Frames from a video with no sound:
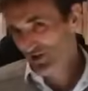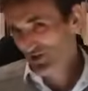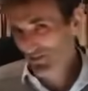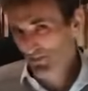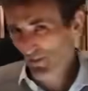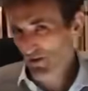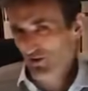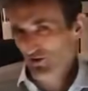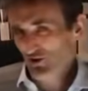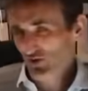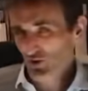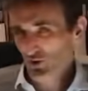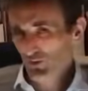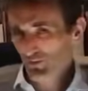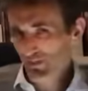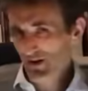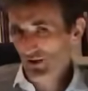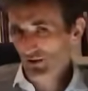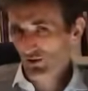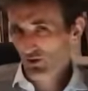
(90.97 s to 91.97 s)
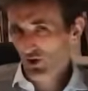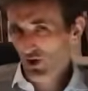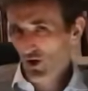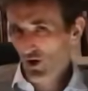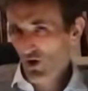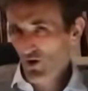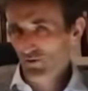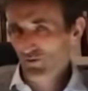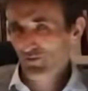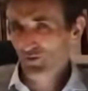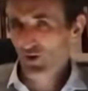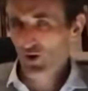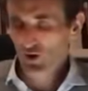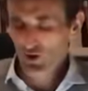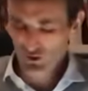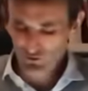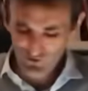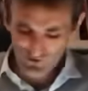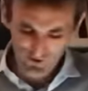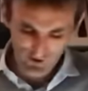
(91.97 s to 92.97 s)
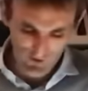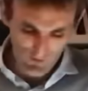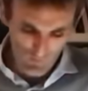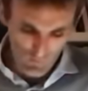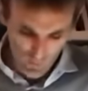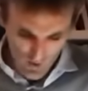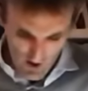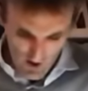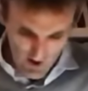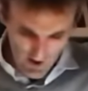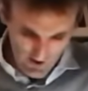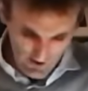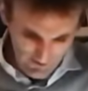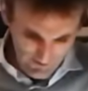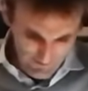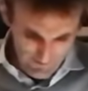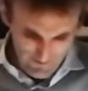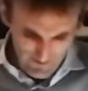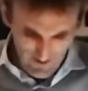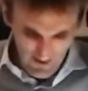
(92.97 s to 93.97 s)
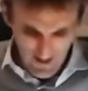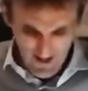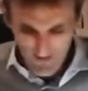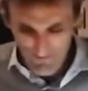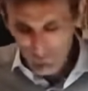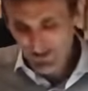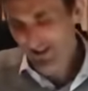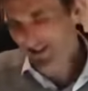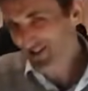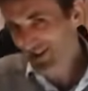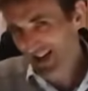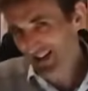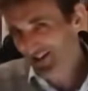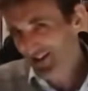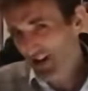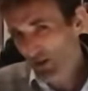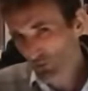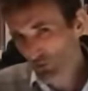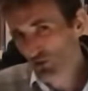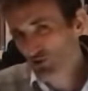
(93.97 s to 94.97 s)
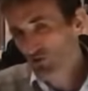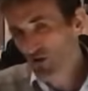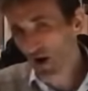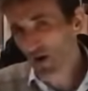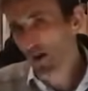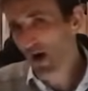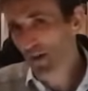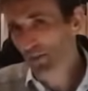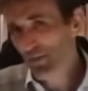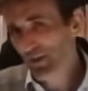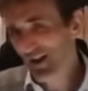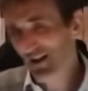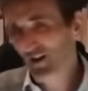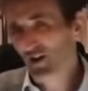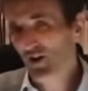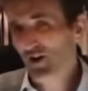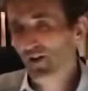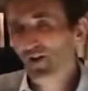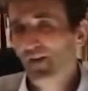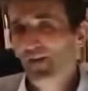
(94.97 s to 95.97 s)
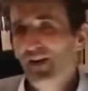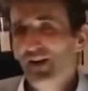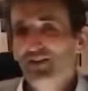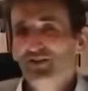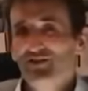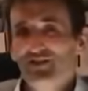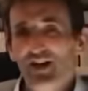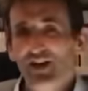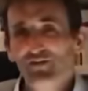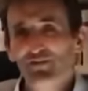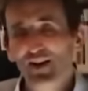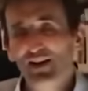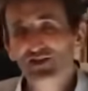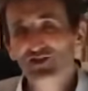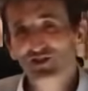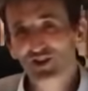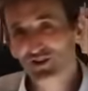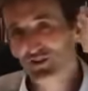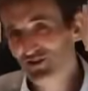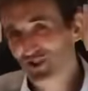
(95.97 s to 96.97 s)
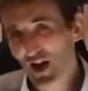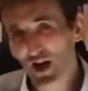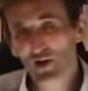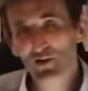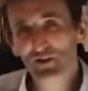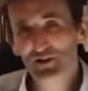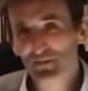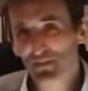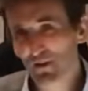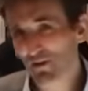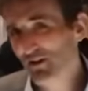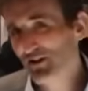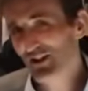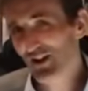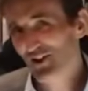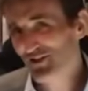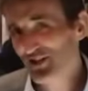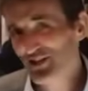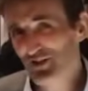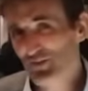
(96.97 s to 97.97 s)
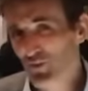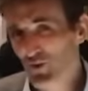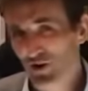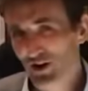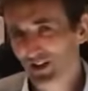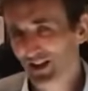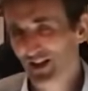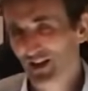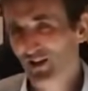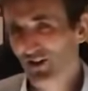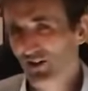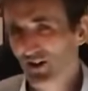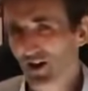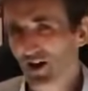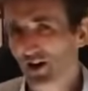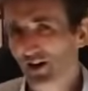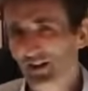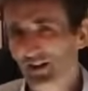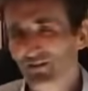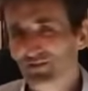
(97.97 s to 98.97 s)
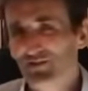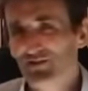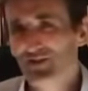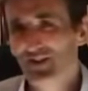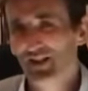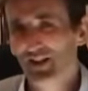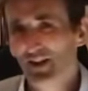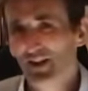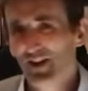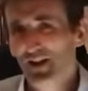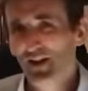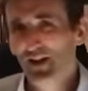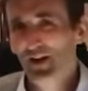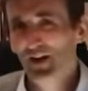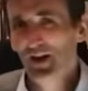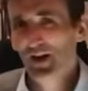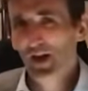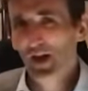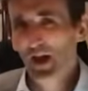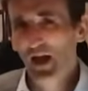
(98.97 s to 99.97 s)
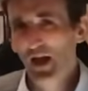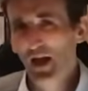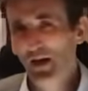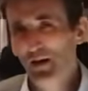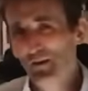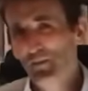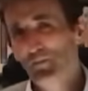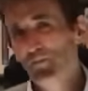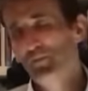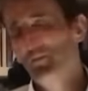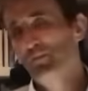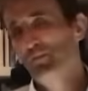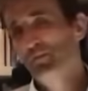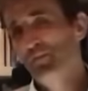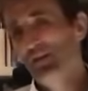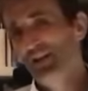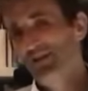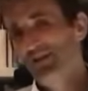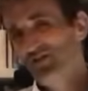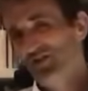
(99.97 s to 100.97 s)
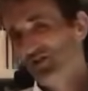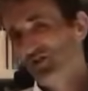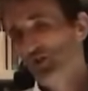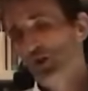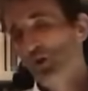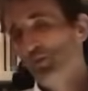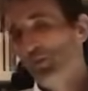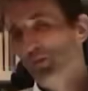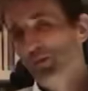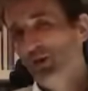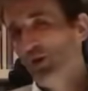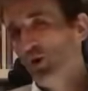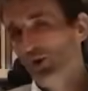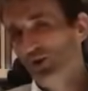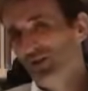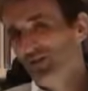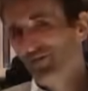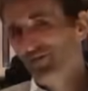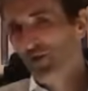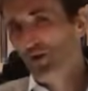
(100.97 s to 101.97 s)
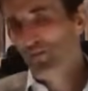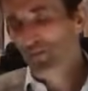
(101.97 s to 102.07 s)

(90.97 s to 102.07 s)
spiritual milk of God's word uh, because that is how we'll grow up in our salvation as the Holy Spirit does his work in our lives. Um, but let's just stop and be honest for a